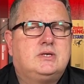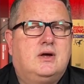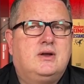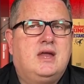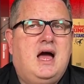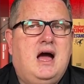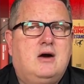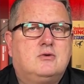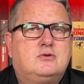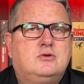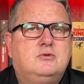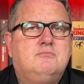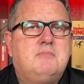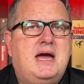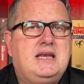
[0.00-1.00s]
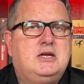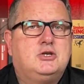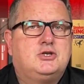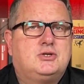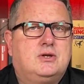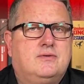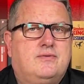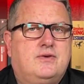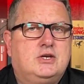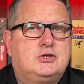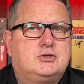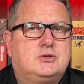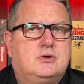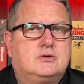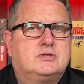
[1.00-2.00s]
on how to manage the fish
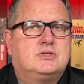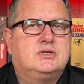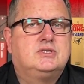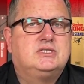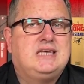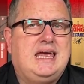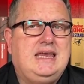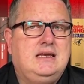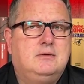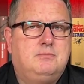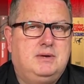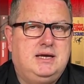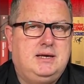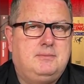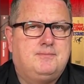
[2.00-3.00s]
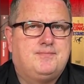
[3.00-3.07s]
stocks sustainably.